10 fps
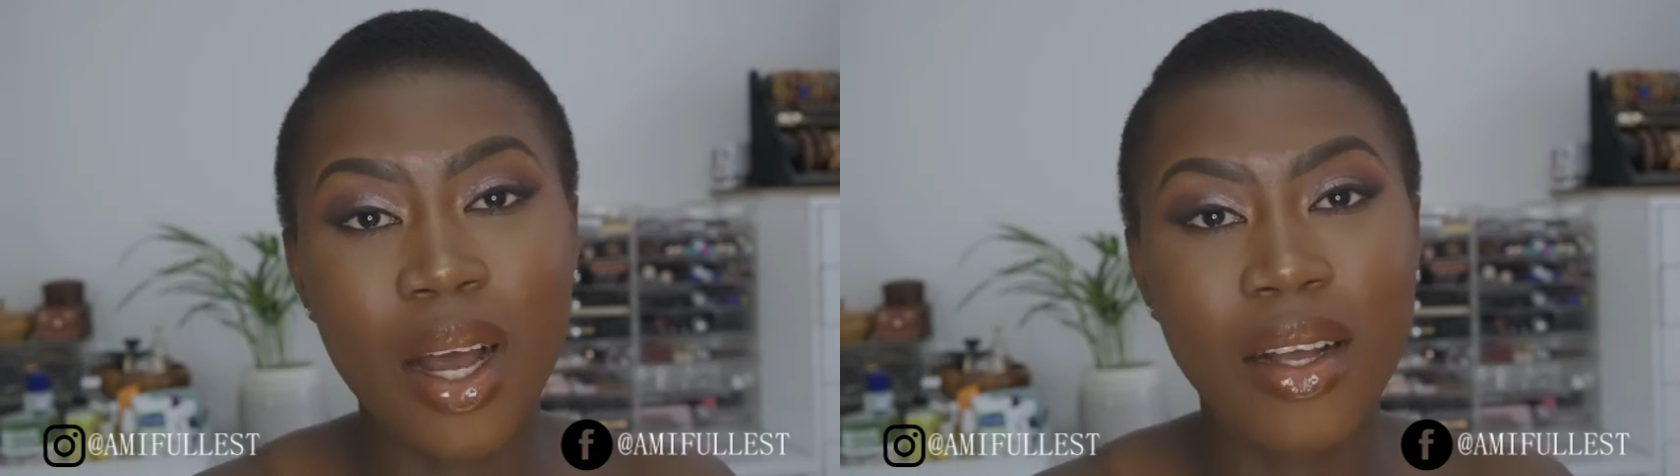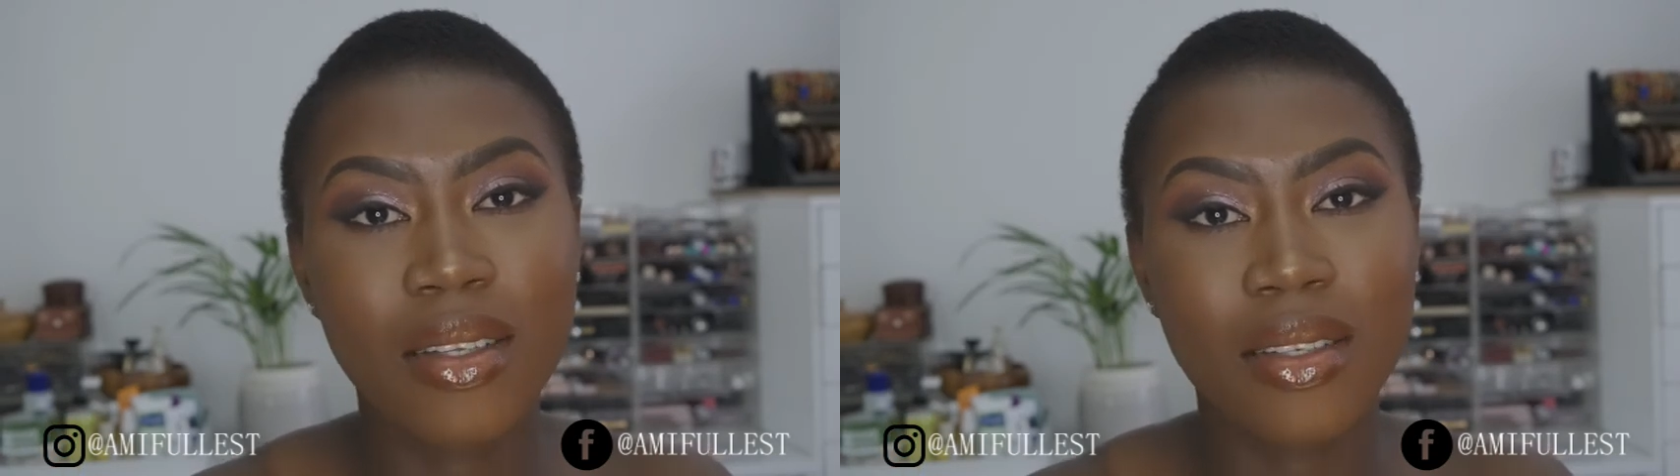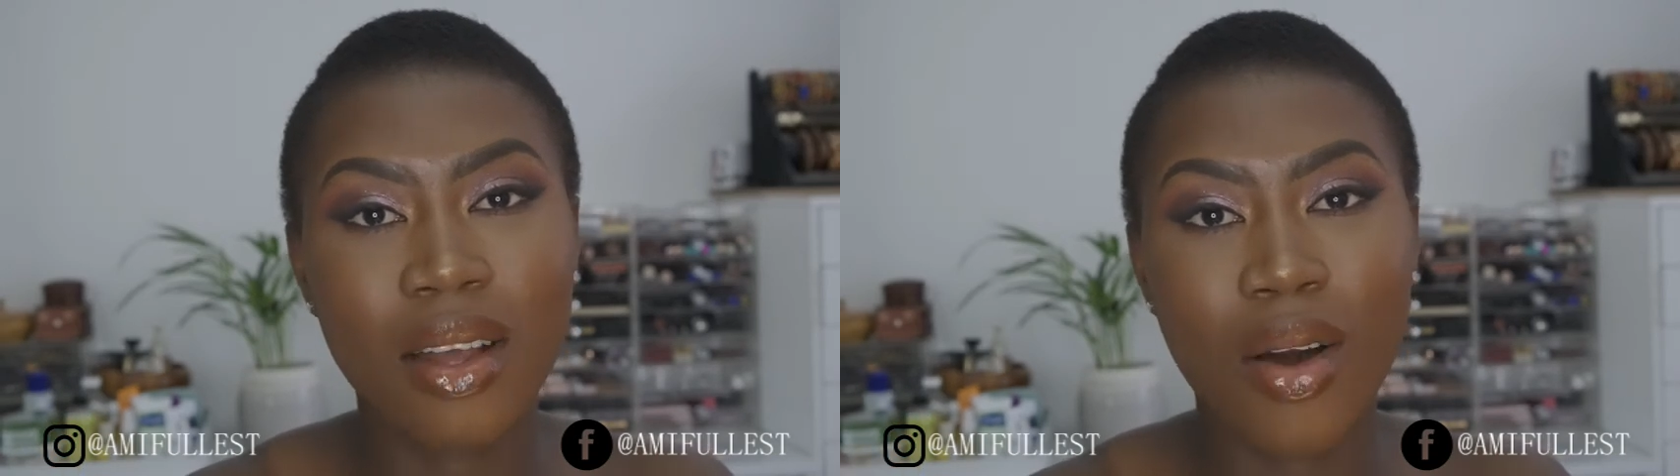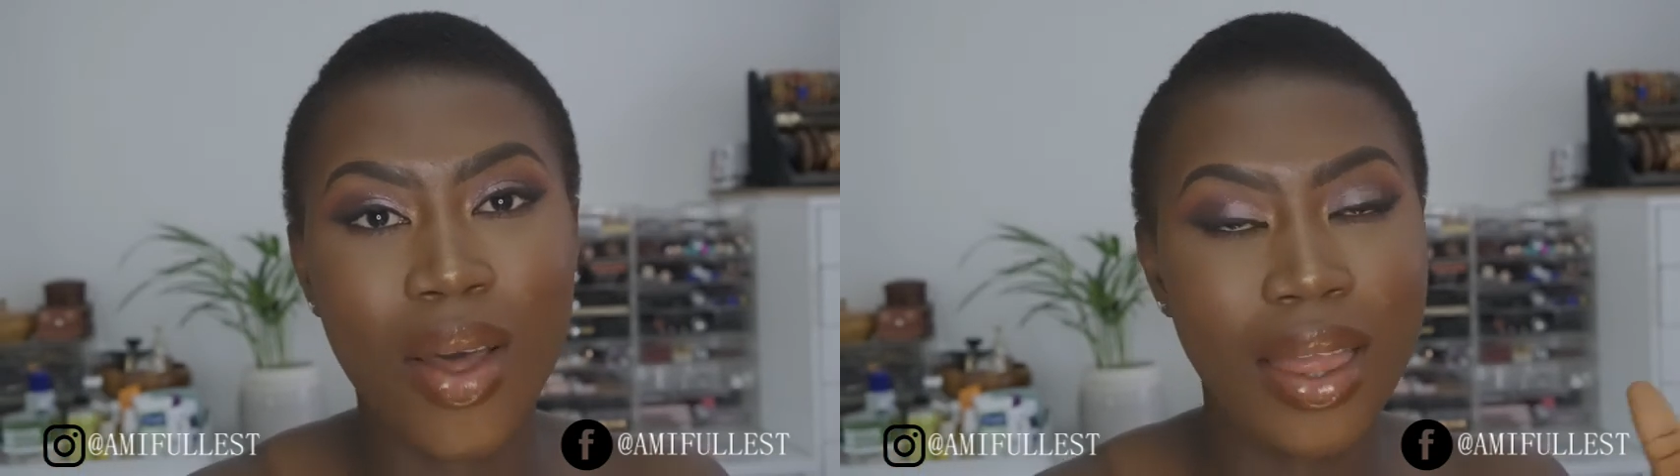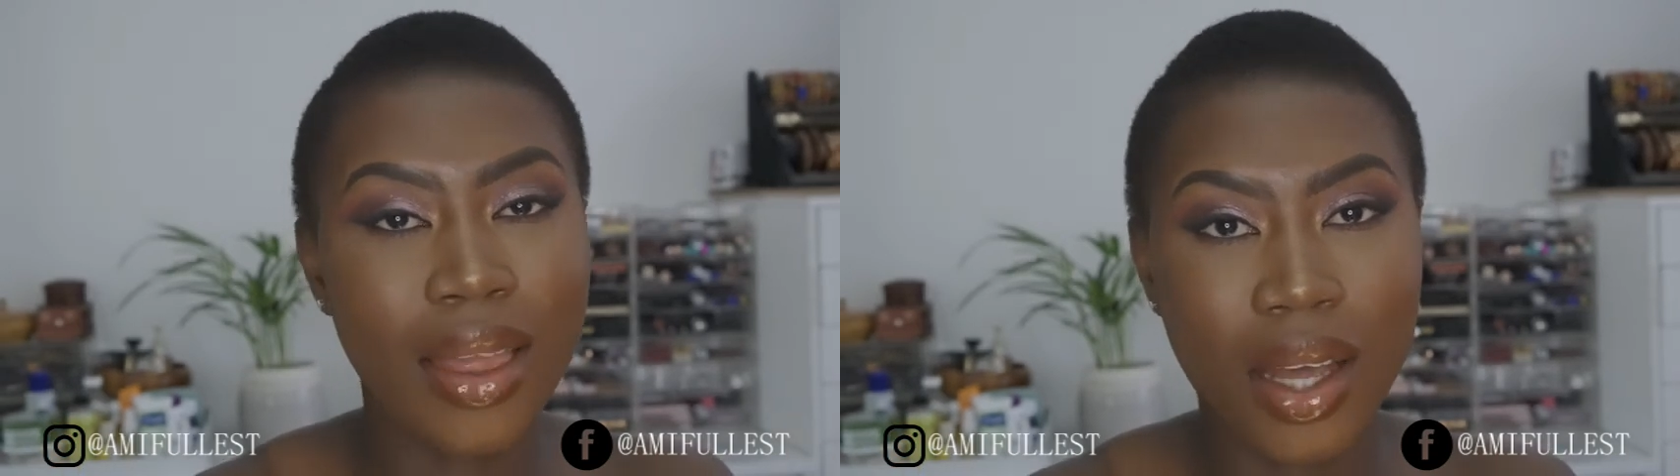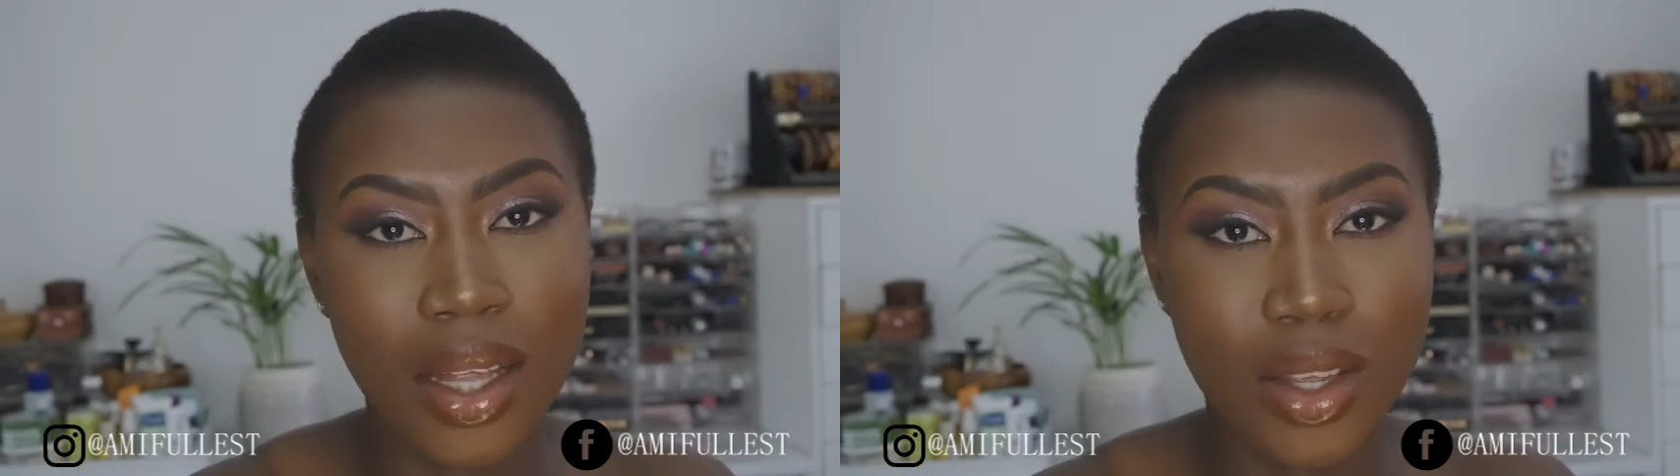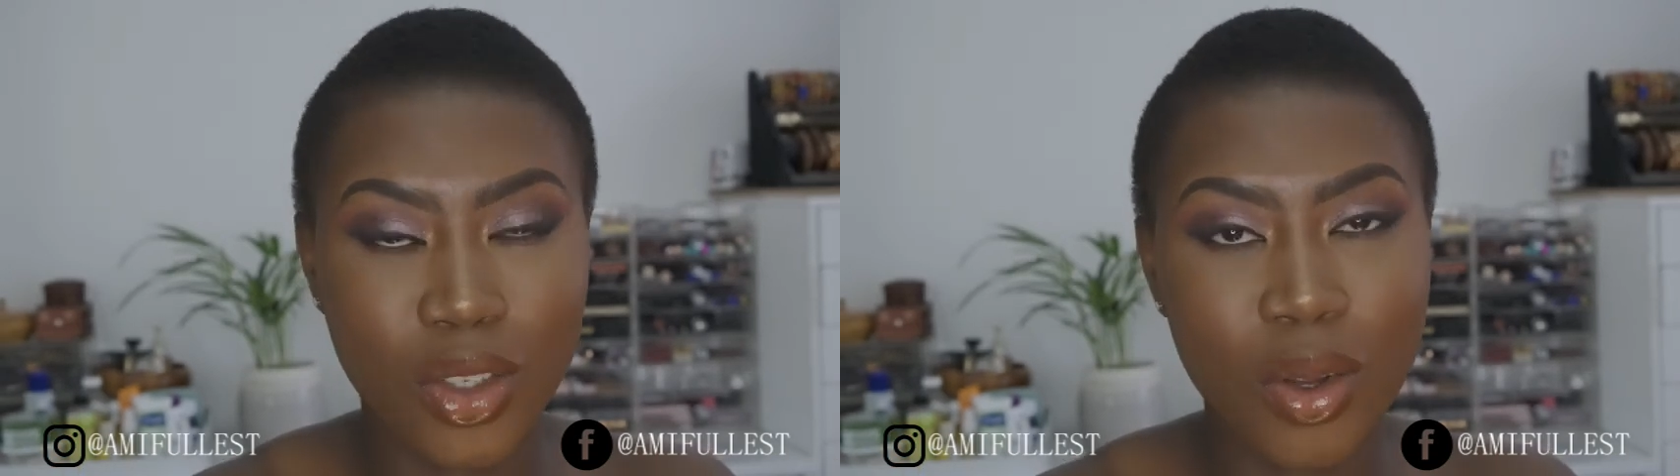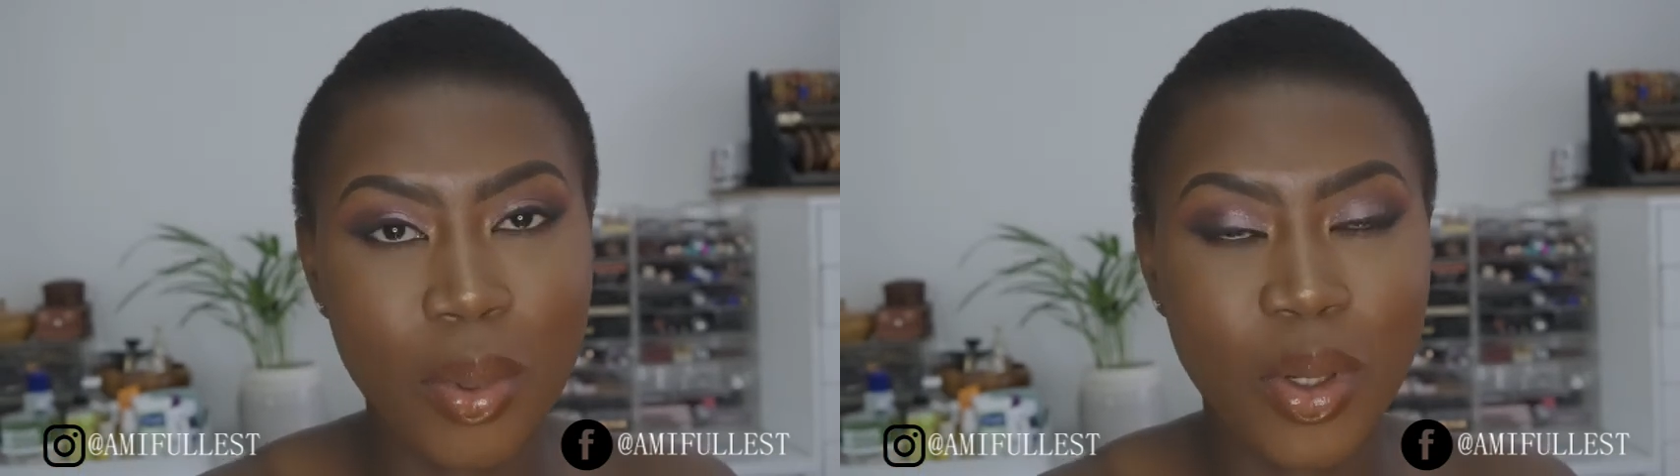box or in the
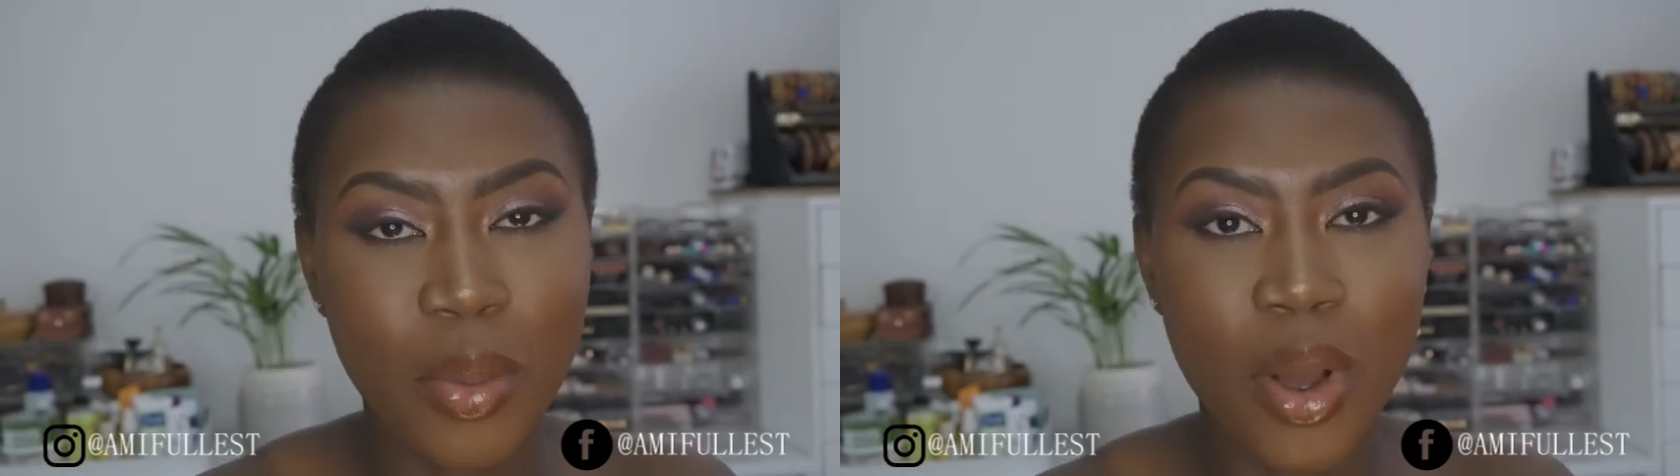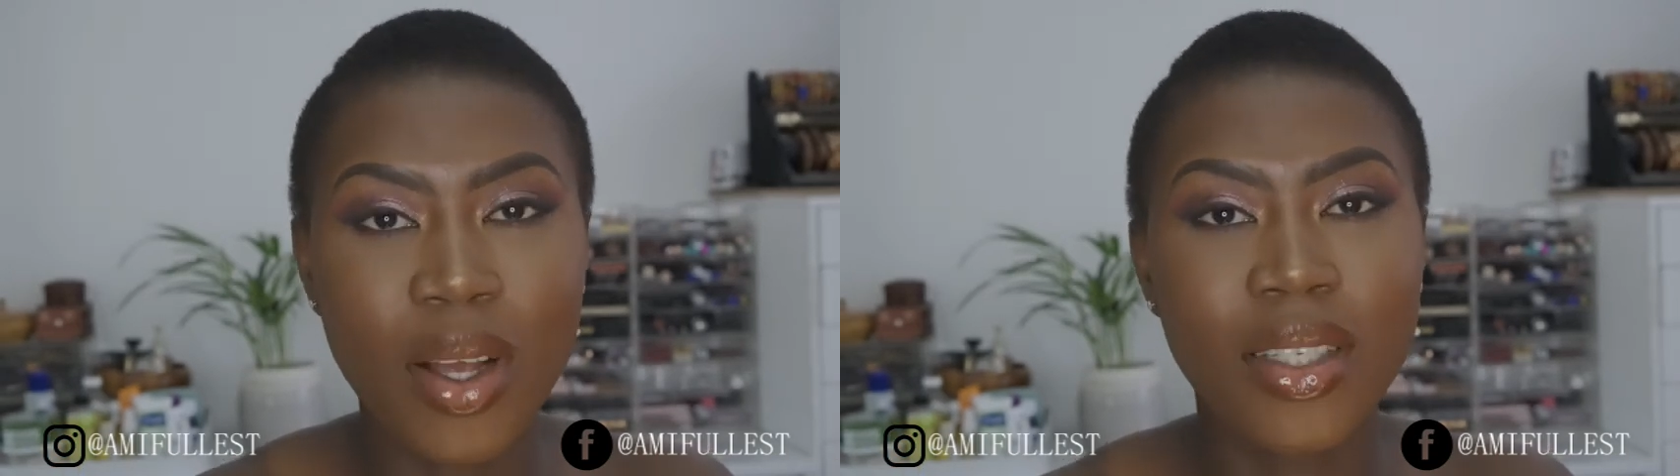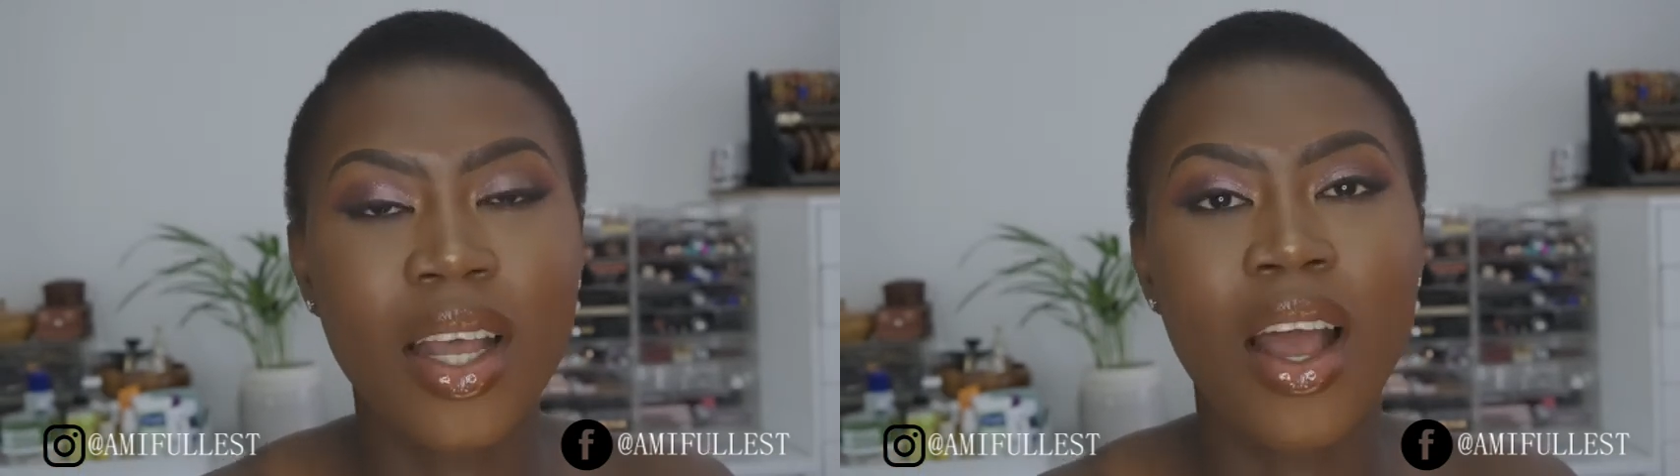description box,